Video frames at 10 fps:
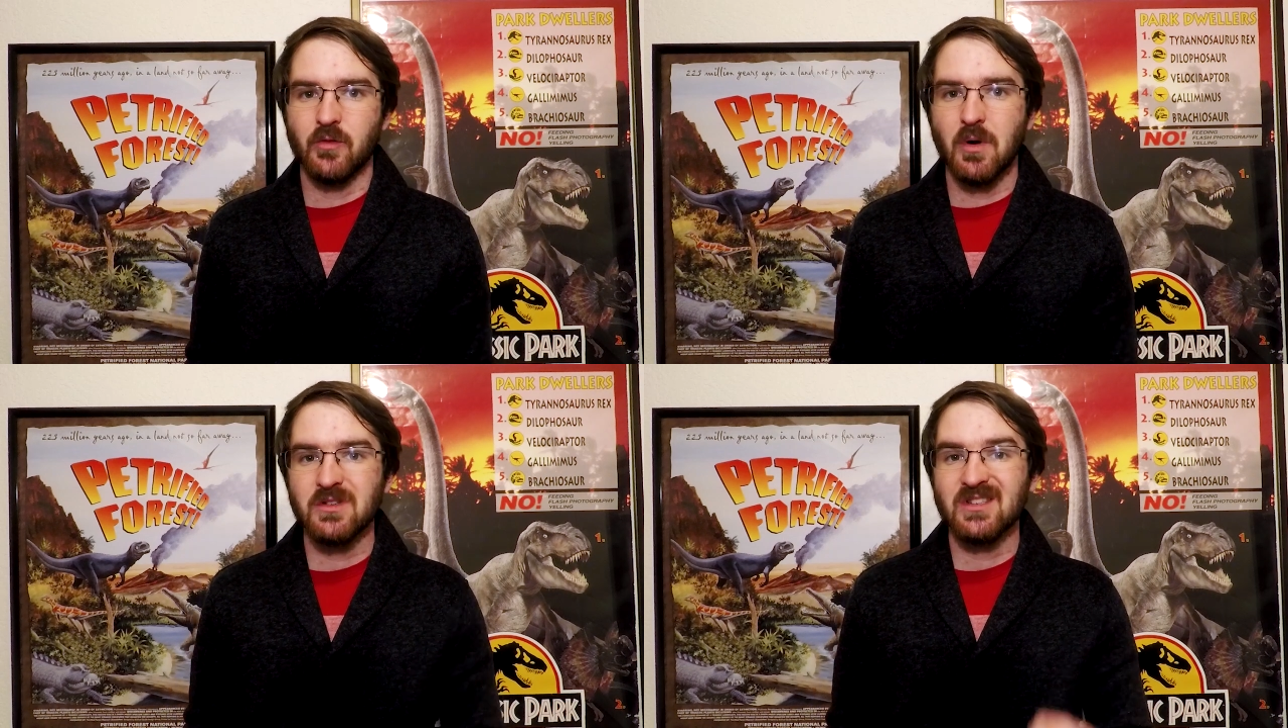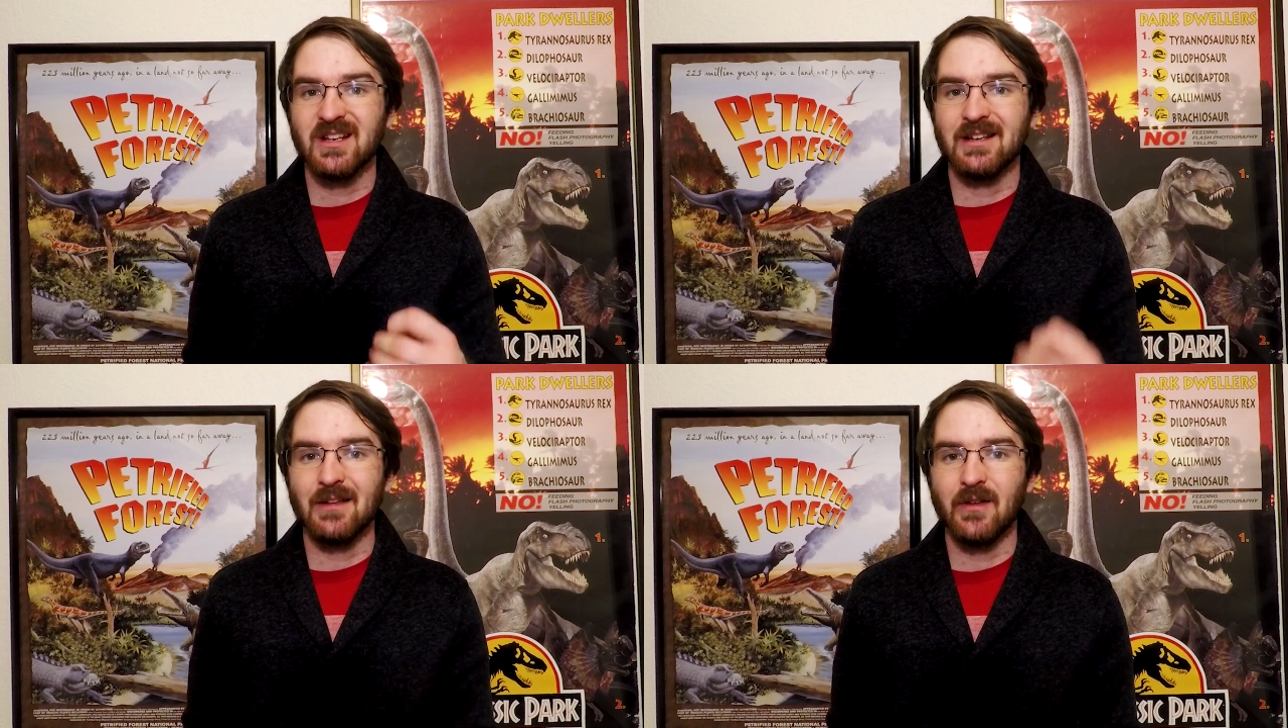the most
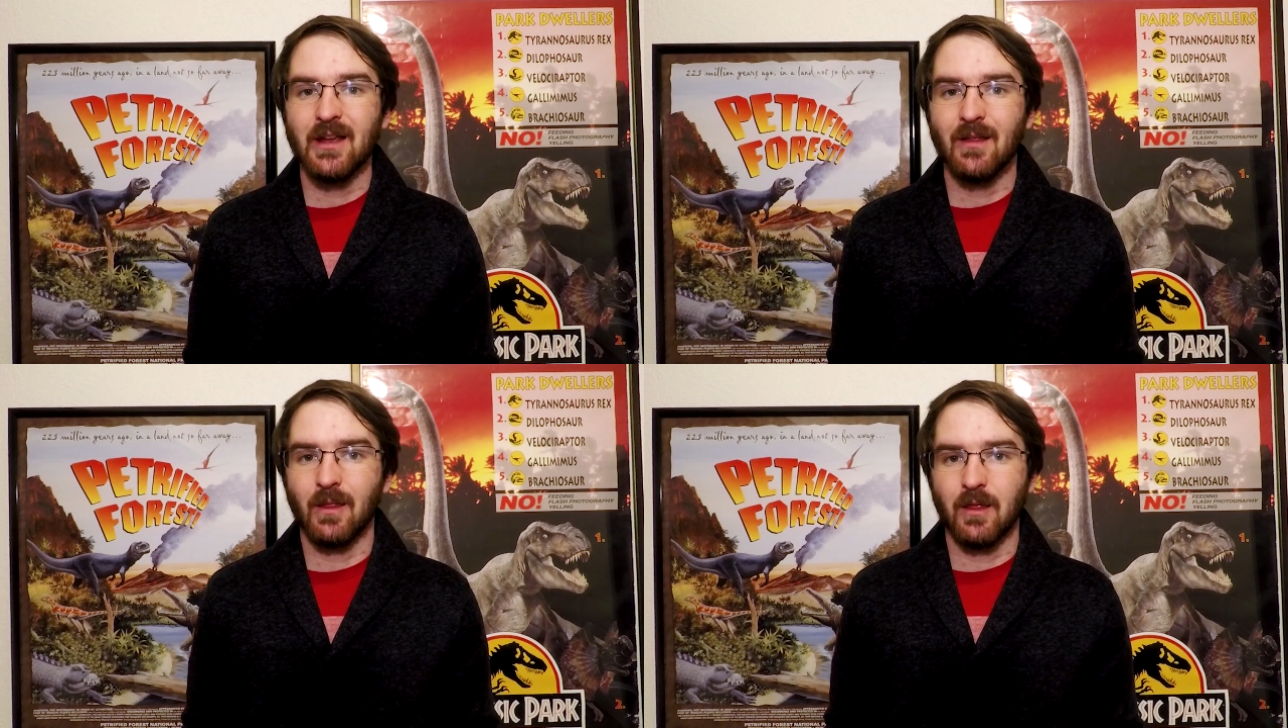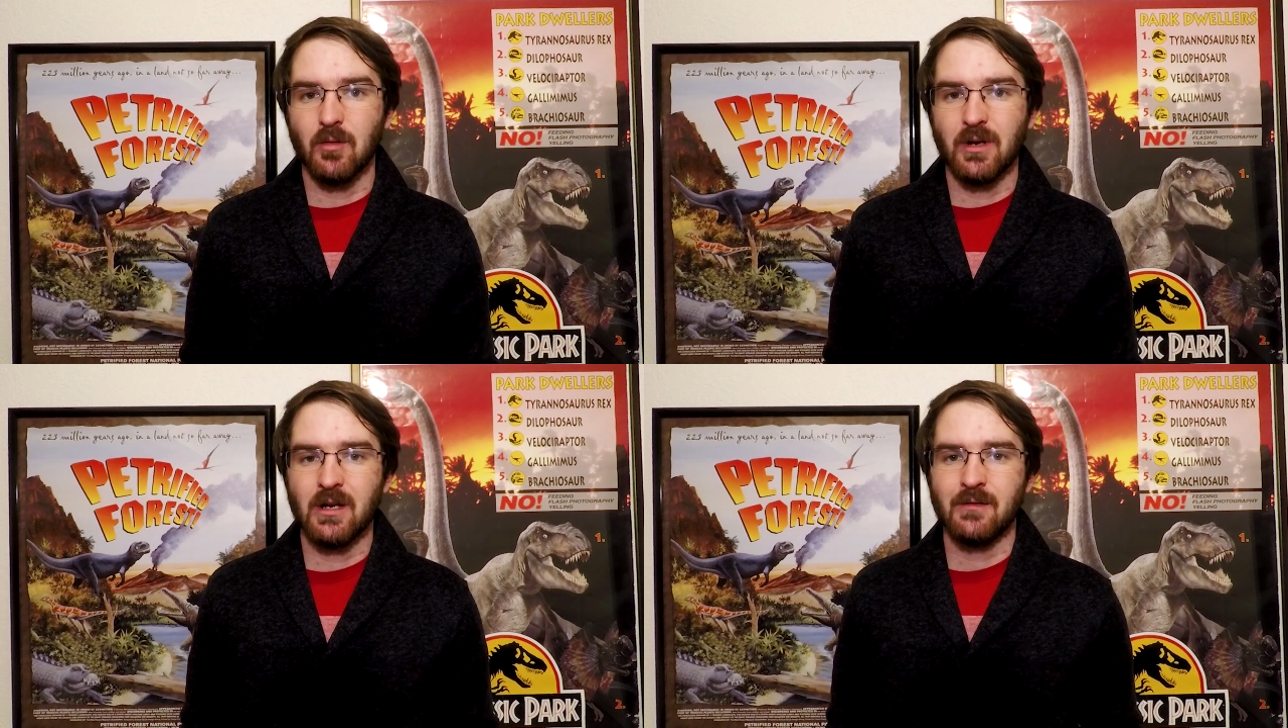significant
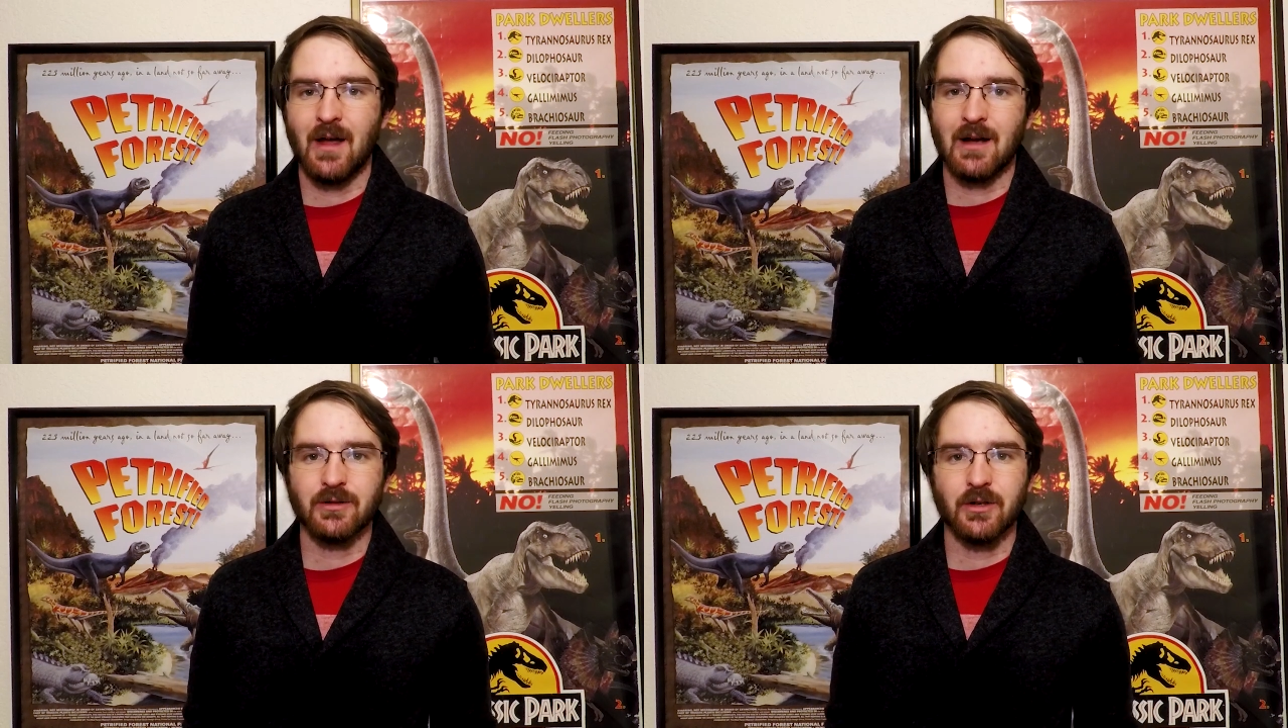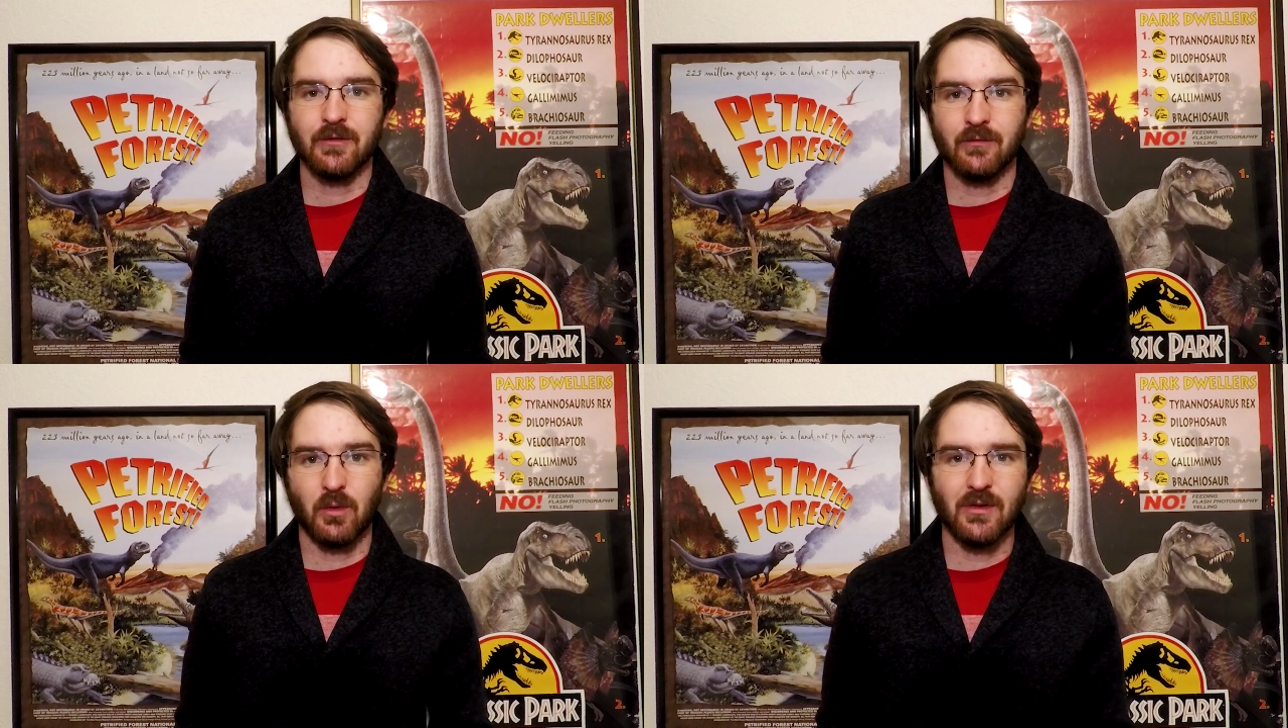limiting factor
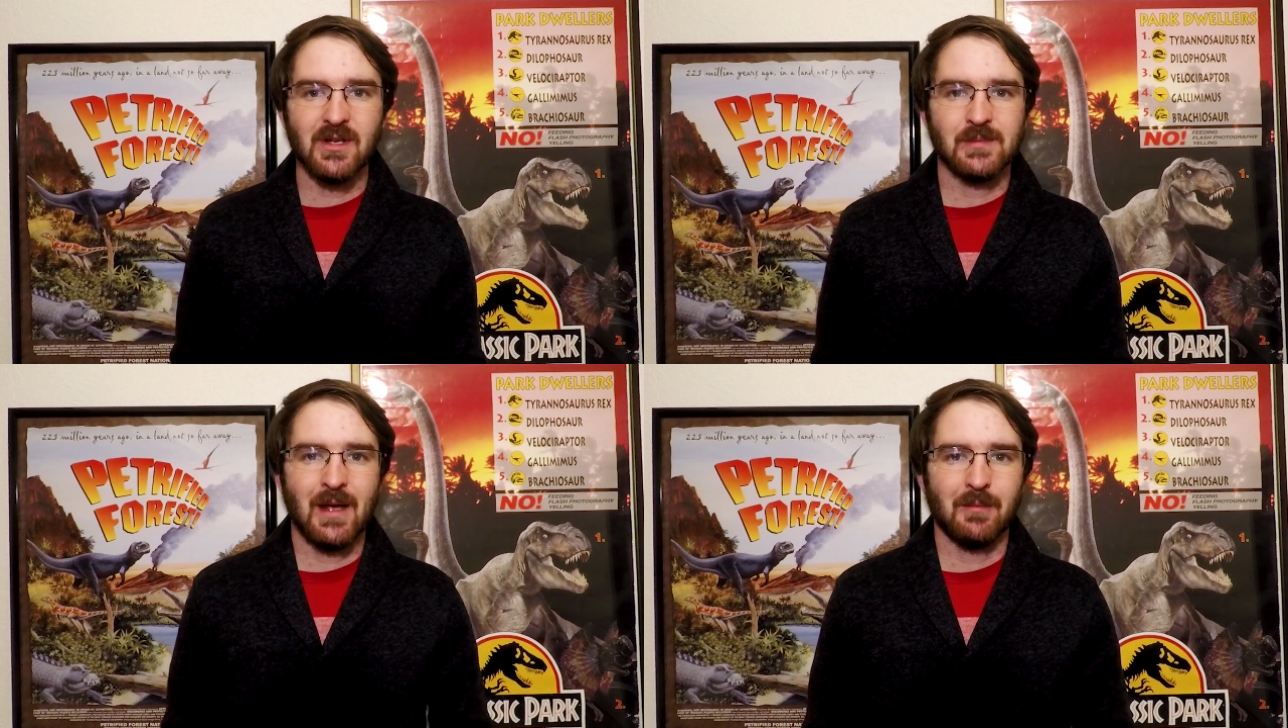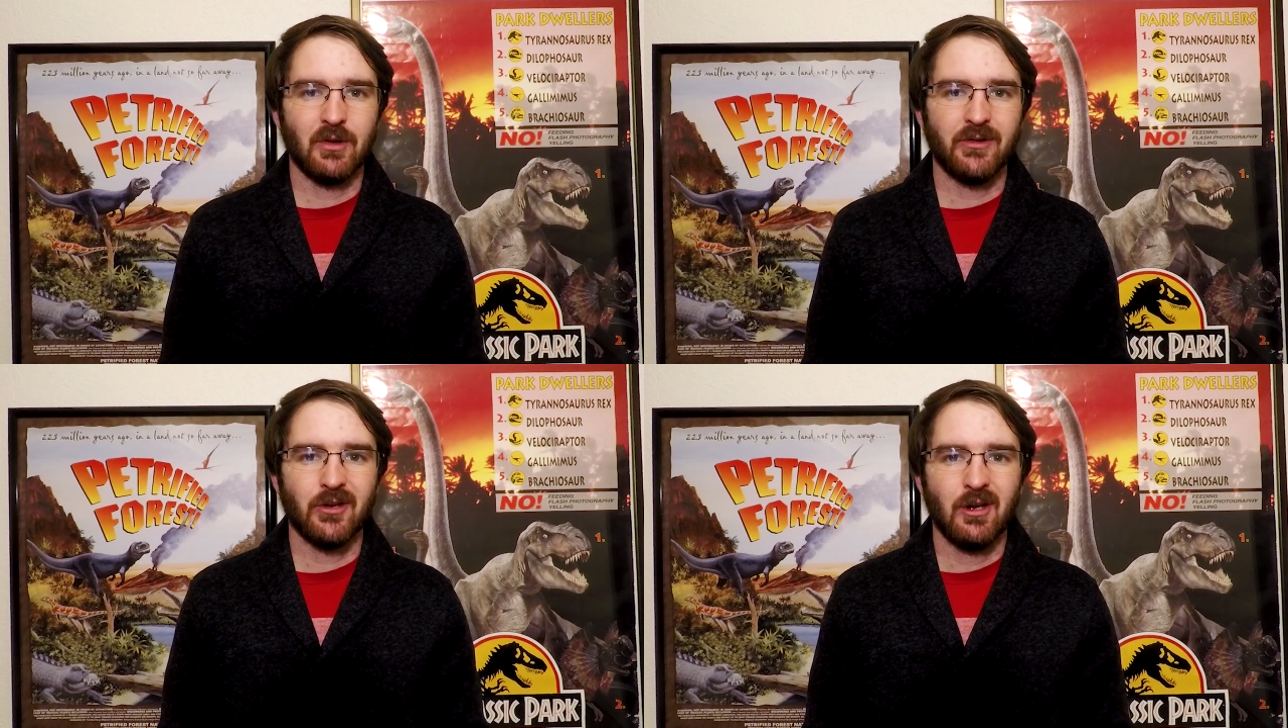for these
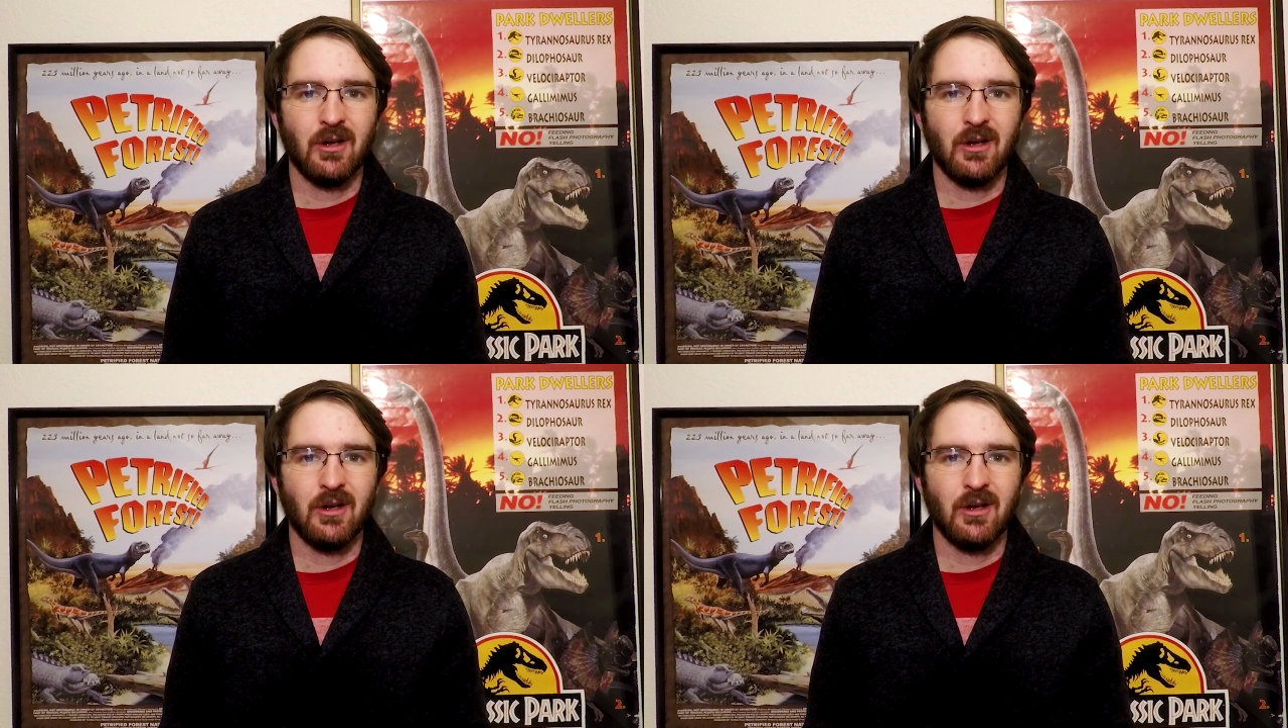mammals